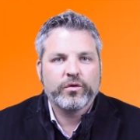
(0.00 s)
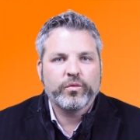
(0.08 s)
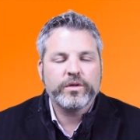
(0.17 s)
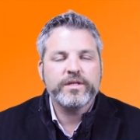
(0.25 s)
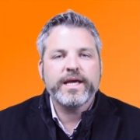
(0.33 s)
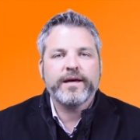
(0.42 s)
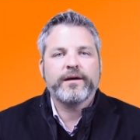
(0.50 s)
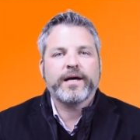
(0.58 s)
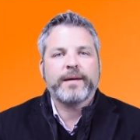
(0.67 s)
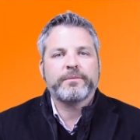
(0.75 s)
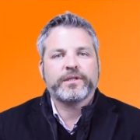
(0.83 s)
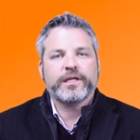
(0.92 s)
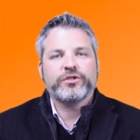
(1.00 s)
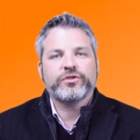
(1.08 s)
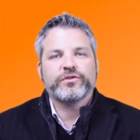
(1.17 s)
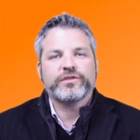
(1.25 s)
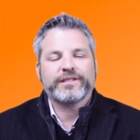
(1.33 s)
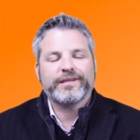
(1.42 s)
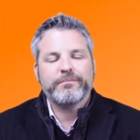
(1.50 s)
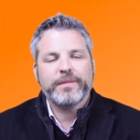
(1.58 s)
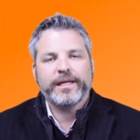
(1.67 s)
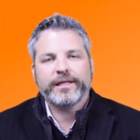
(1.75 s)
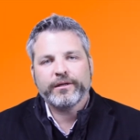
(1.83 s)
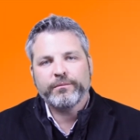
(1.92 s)
One of the uh, applications that can
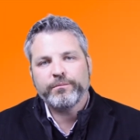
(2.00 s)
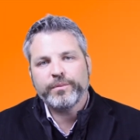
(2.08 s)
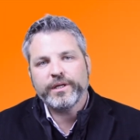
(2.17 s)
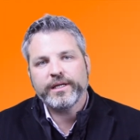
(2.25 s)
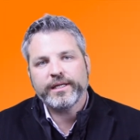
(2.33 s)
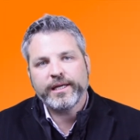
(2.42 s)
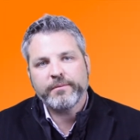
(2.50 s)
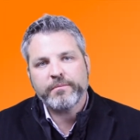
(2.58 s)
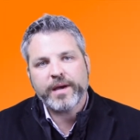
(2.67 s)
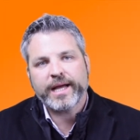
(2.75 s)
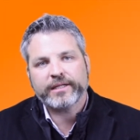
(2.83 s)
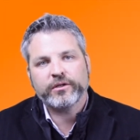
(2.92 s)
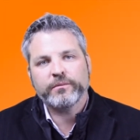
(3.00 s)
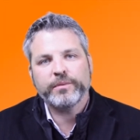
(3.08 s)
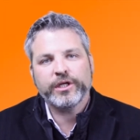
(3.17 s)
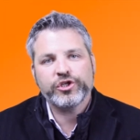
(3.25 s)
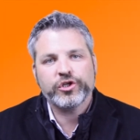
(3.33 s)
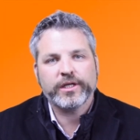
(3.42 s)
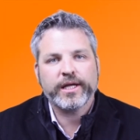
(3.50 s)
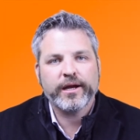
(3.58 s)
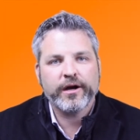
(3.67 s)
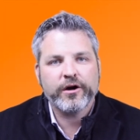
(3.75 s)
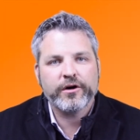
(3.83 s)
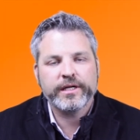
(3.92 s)
make a big impact on patient
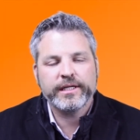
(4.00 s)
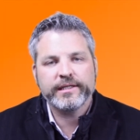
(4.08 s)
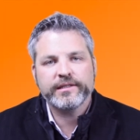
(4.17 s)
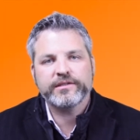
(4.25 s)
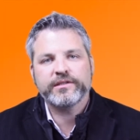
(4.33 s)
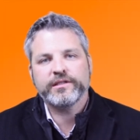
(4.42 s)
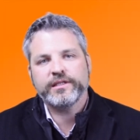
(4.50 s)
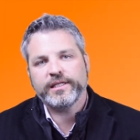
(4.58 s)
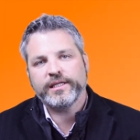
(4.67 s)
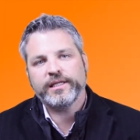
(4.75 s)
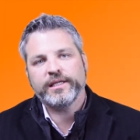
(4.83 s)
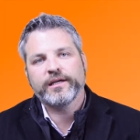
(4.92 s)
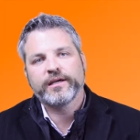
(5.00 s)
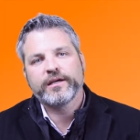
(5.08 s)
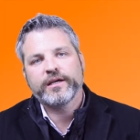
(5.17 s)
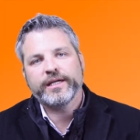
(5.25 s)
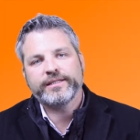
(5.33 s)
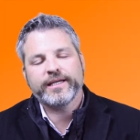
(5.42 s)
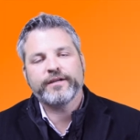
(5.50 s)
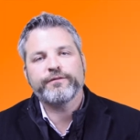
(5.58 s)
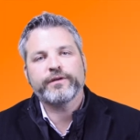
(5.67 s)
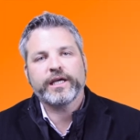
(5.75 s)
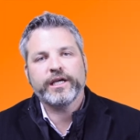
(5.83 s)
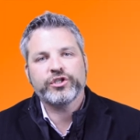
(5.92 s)
care is the
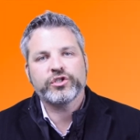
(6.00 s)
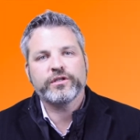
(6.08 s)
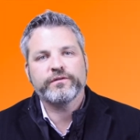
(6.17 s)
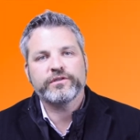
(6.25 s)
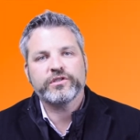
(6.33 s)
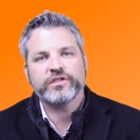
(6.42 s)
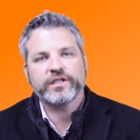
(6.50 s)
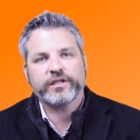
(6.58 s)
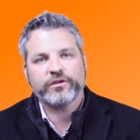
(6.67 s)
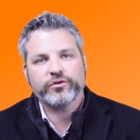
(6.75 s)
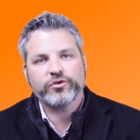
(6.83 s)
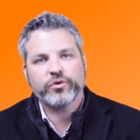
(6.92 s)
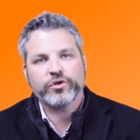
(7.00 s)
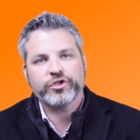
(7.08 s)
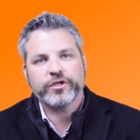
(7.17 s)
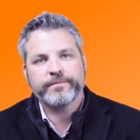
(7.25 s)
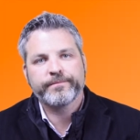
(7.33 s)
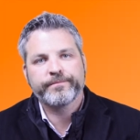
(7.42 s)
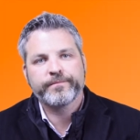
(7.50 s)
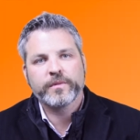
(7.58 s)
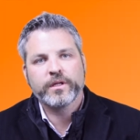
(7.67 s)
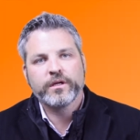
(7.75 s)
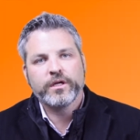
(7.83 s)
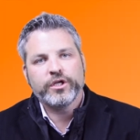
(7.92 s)
identification of testicular torsion.
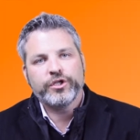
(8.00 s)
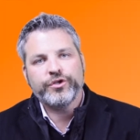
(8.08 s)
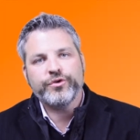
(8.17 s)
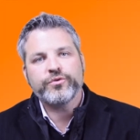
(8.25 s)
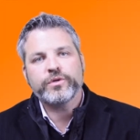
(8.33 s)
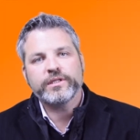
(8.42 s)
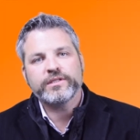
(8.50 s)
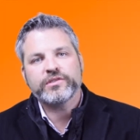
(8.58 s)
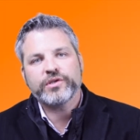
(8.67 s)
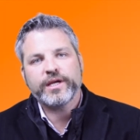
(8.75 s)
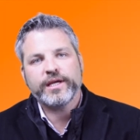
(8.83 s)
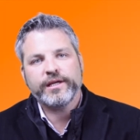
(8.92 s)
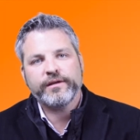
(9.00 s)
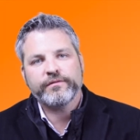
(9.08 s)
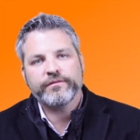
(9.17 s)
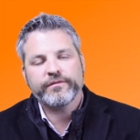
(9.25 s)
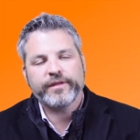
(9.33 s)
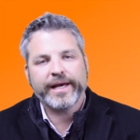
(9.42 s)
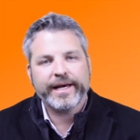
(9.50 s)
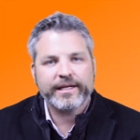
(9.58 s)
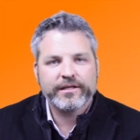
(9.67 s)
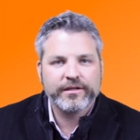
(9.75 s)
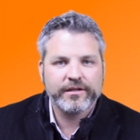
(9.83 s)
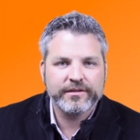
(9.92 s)
You can save
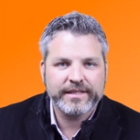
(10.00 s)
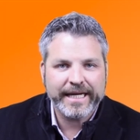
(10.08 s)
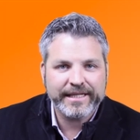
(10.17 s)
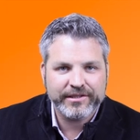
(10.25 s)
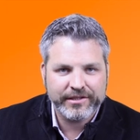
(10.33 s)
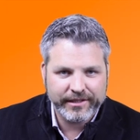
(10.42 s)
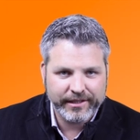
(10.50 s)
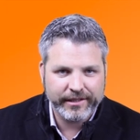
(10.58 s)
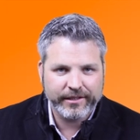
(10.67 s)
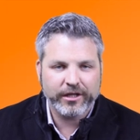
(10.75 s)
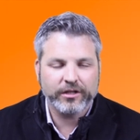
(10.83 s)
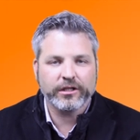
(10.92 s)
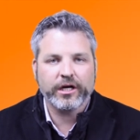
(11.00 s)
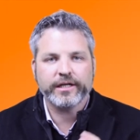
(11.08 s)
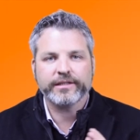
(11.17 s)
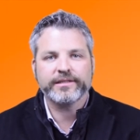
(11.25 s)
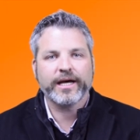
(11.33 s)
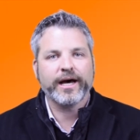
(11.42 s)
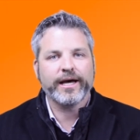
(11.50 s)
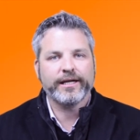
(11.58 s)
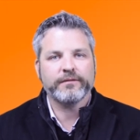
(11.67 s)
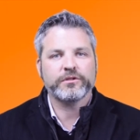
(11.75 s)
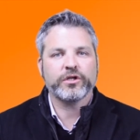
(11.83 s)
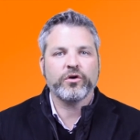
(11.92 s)
that testy a lot of
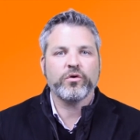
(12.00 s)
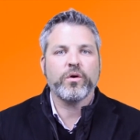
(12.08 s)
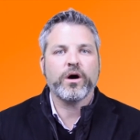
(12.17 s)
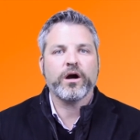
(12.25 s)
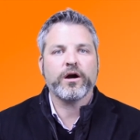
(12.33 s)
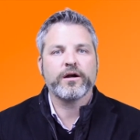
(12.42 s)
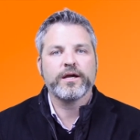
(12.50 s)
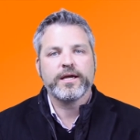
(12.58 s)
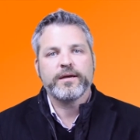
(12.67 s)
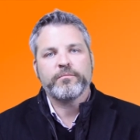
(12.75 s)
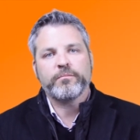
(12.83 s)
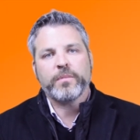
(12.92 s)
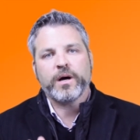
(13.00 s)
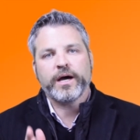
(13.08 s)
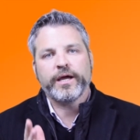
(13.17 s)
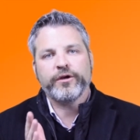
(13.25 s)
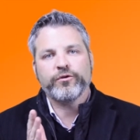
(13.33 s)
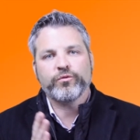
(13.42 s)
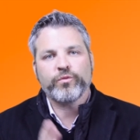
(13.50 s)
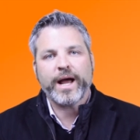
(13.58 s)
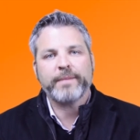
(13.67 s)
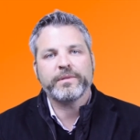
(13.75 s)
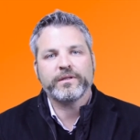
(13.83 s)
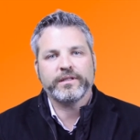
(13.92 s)
time to OR by
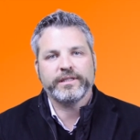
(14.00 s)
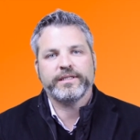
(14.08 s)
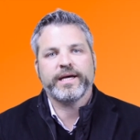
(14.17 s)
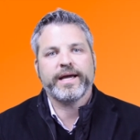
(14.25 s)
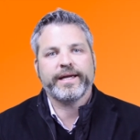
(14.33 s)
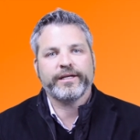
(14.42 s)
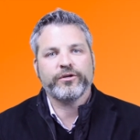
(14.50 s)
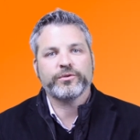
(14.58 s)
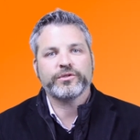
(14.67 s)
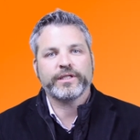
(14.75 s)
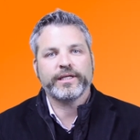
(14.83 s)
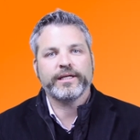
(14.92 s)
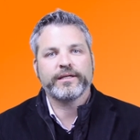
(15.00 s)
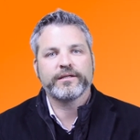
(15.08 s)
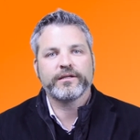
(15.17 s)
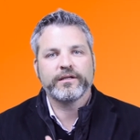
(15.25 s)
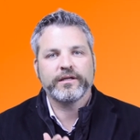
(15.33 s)
rapidly diagnosing it